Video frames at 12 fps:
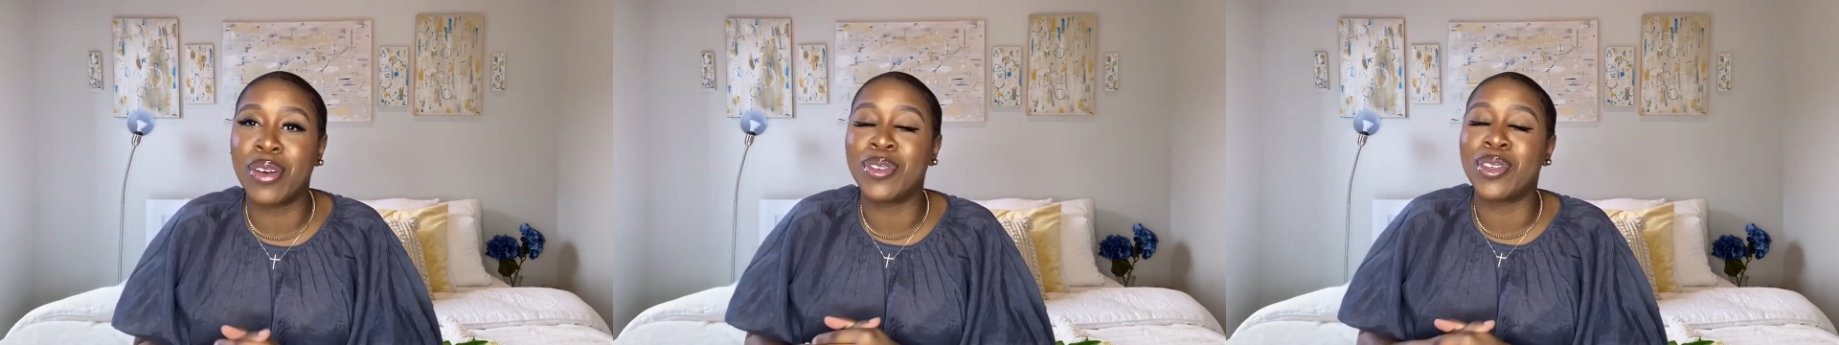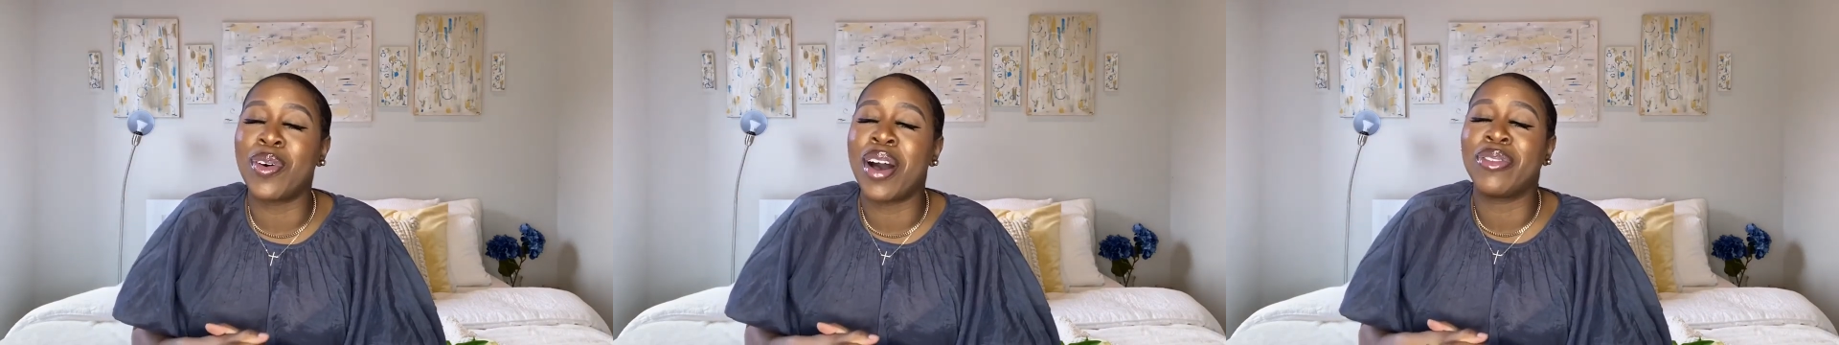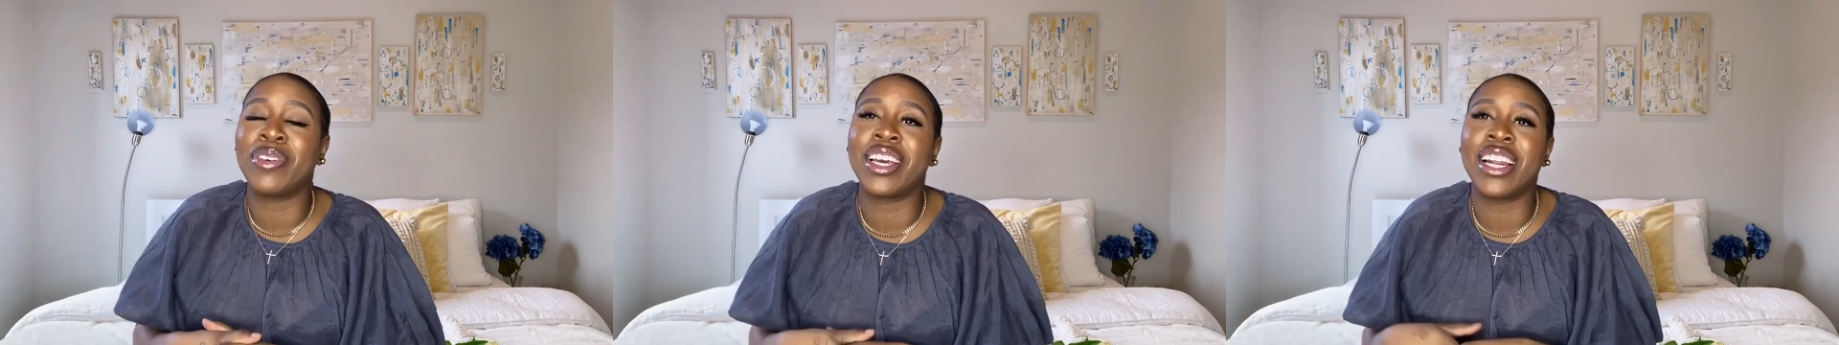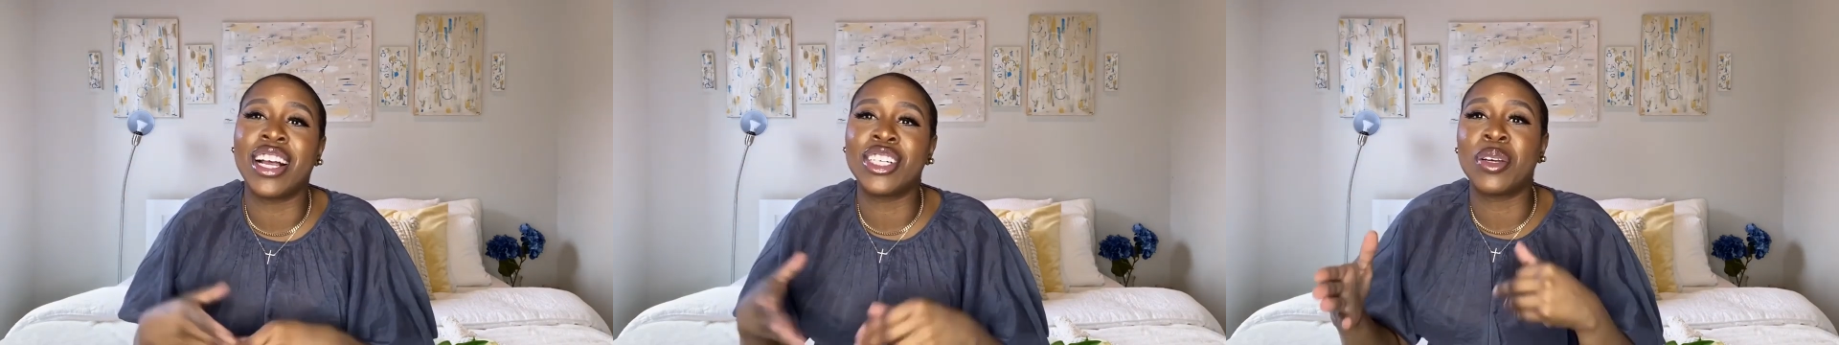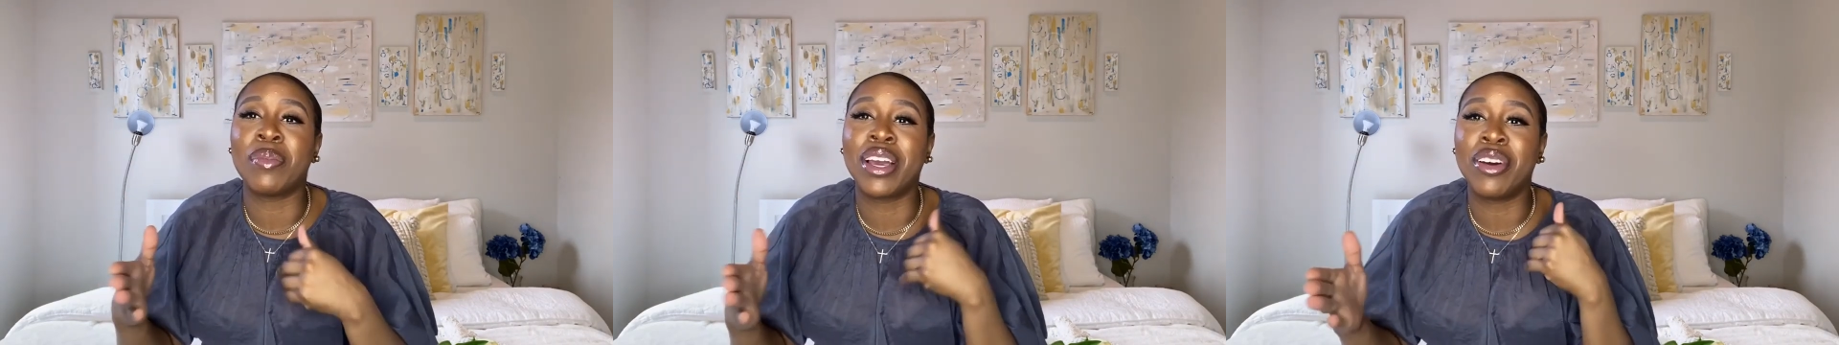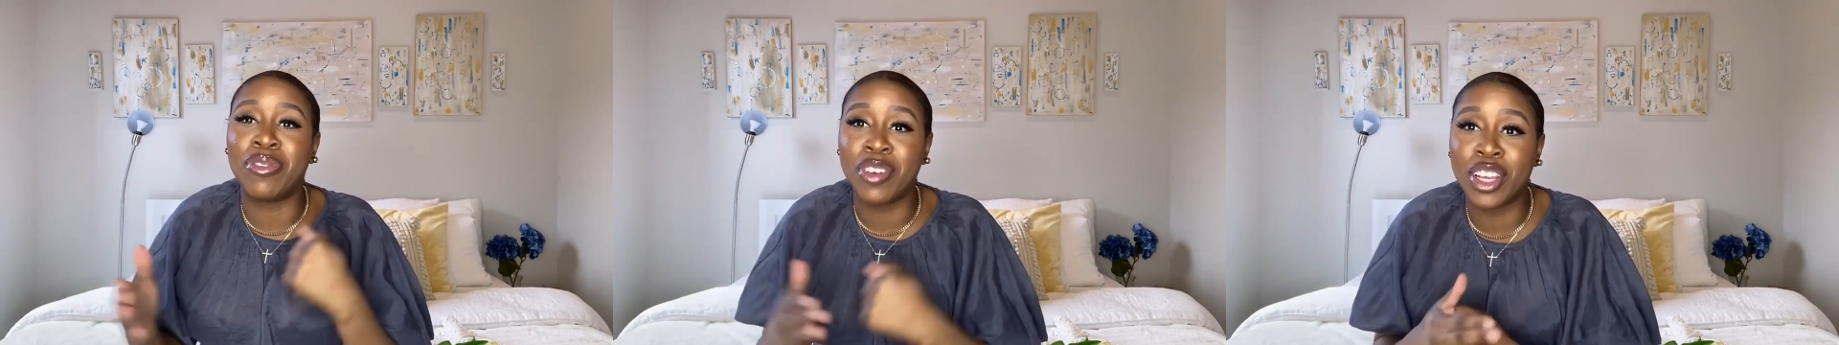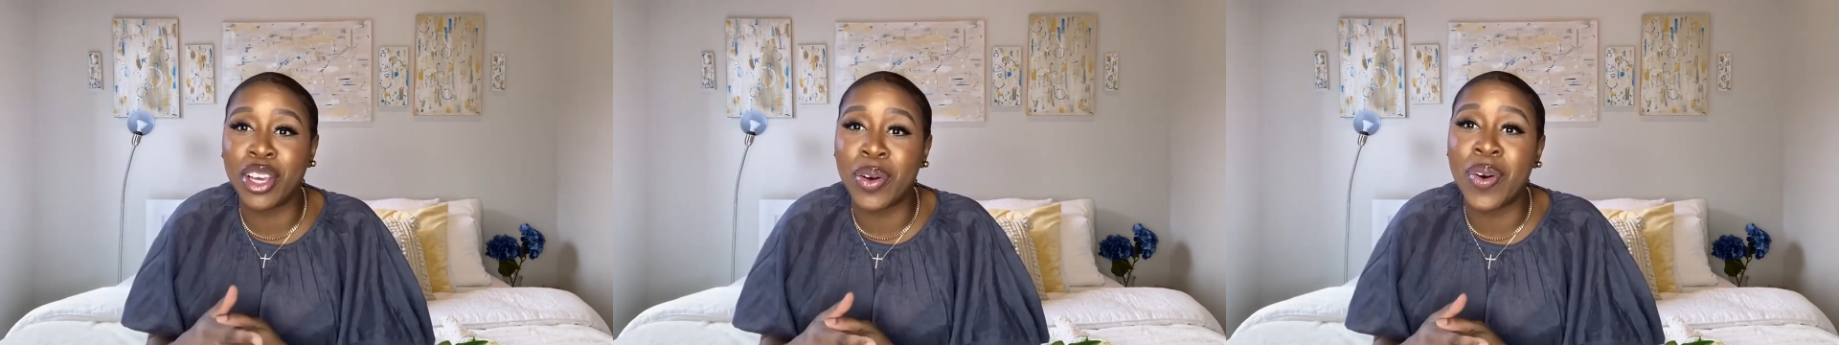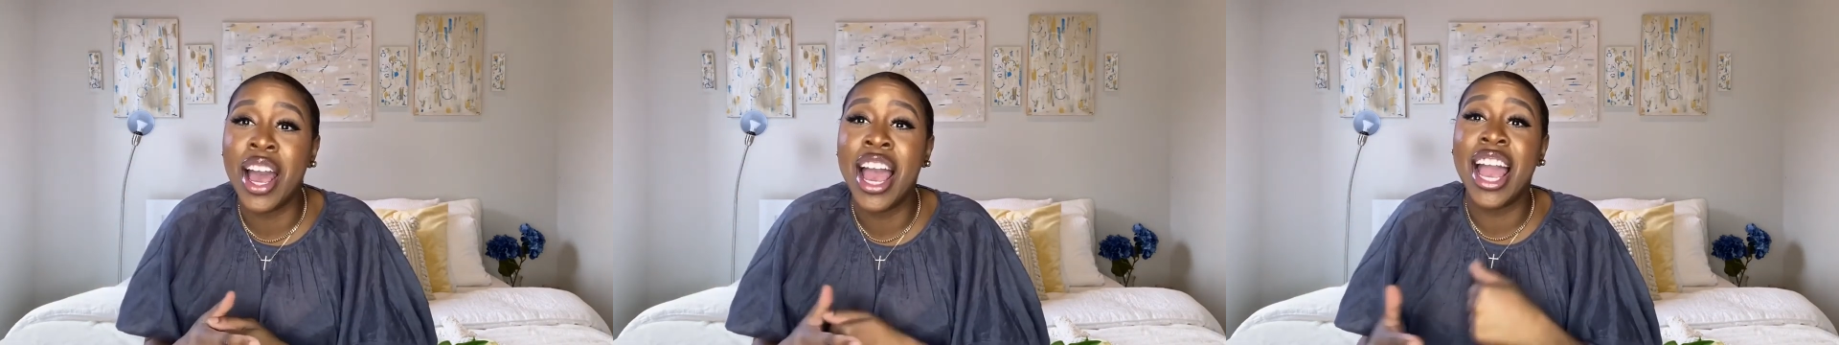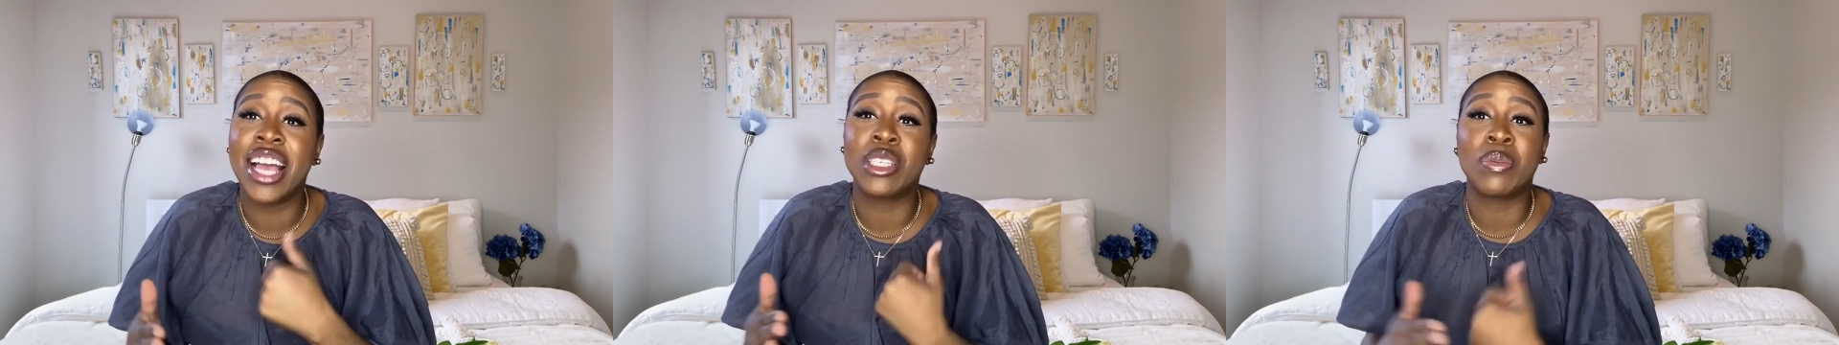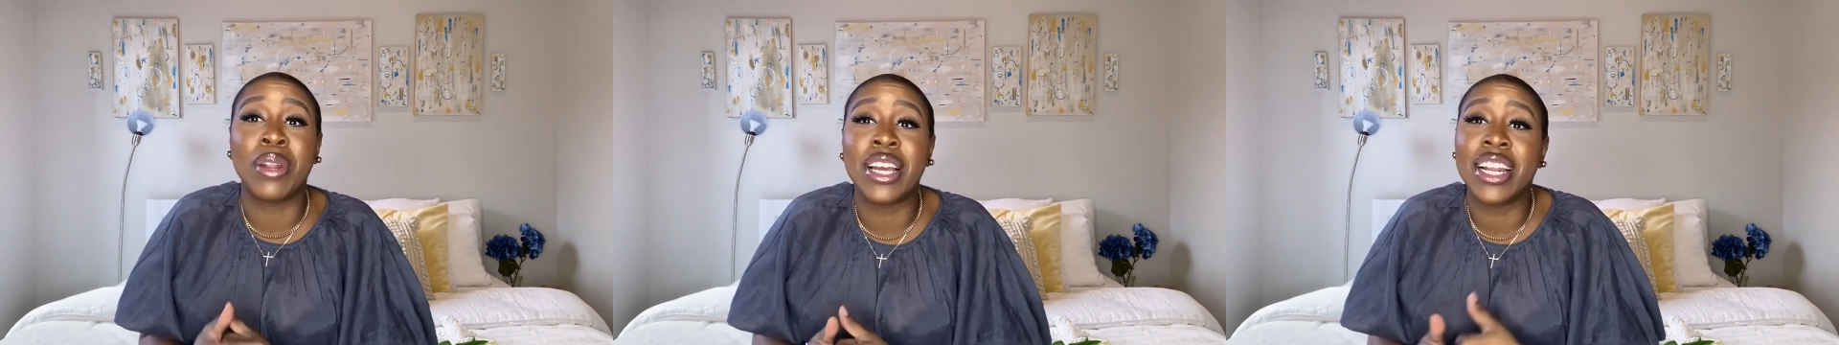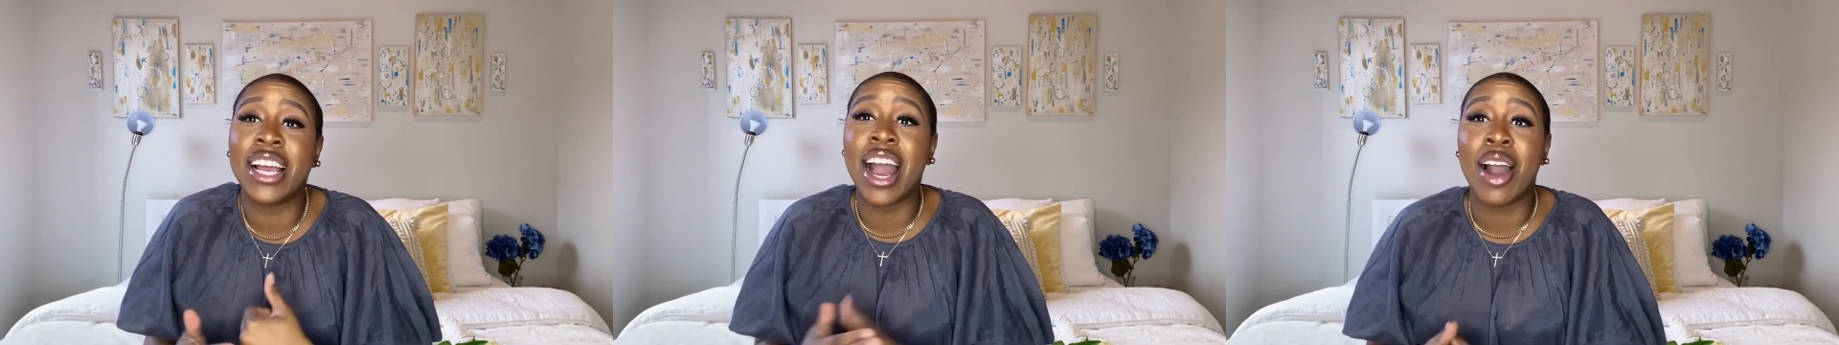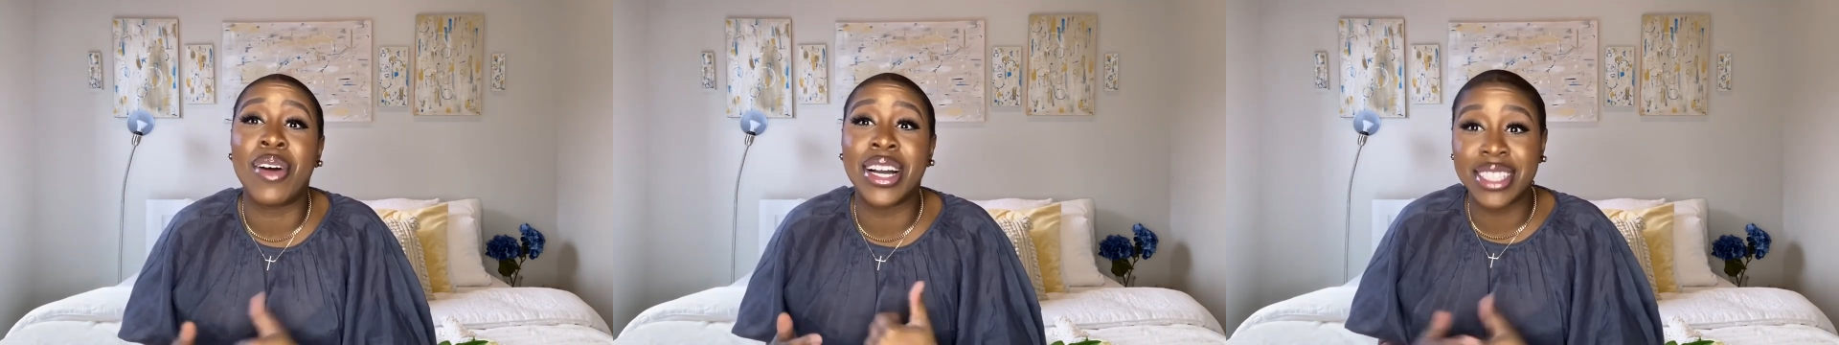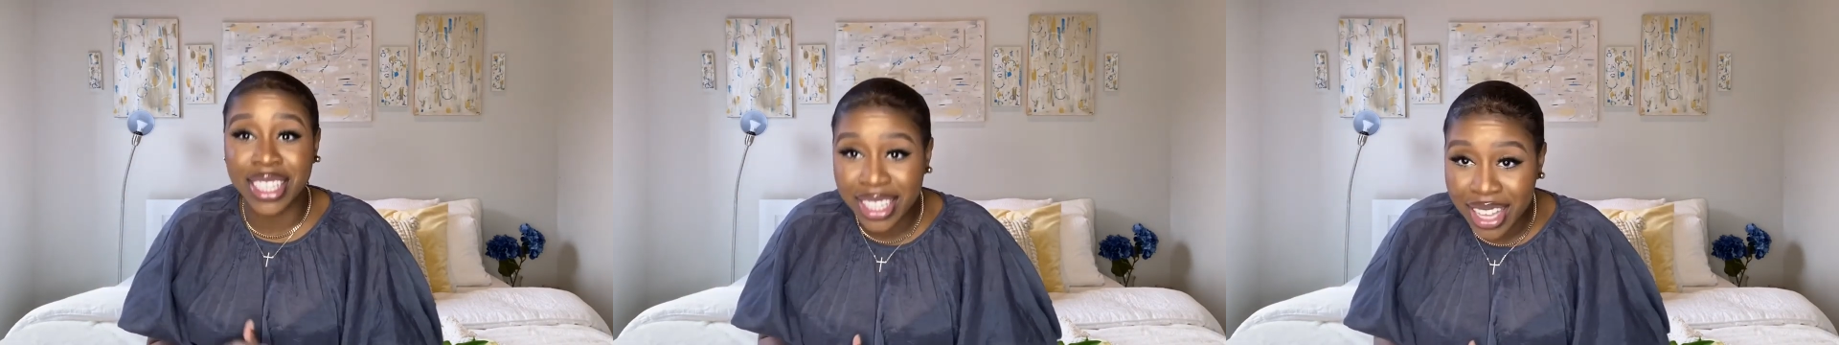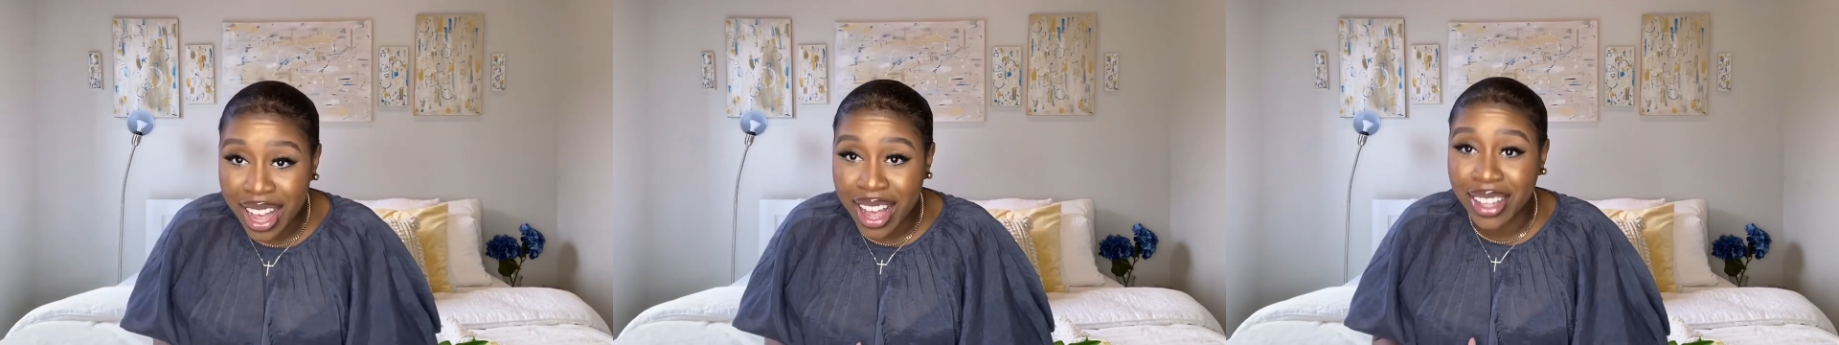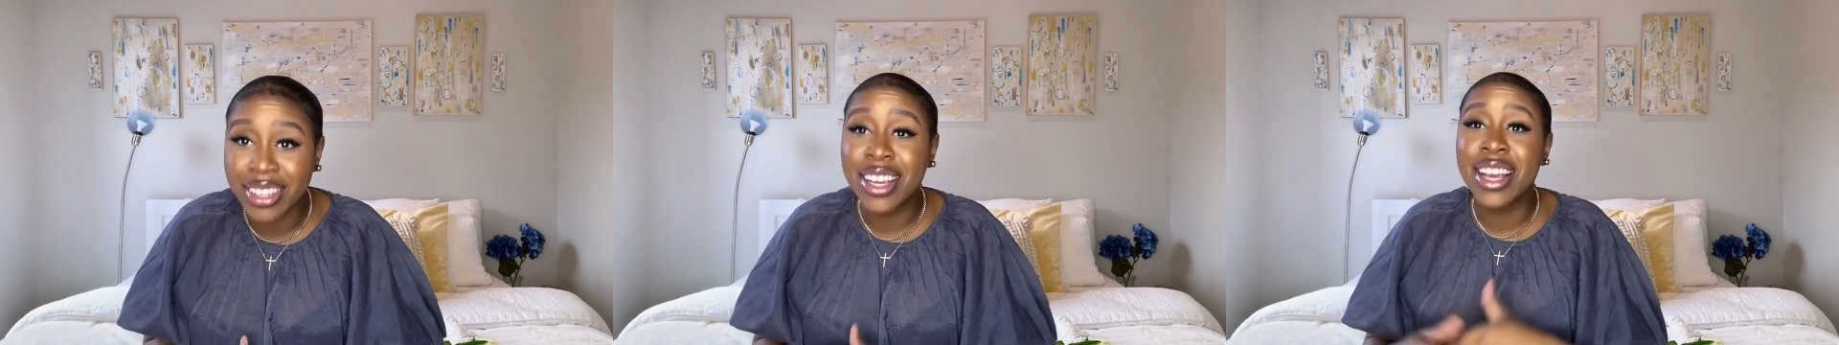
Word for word: So I figured I should make a video explaining how I did that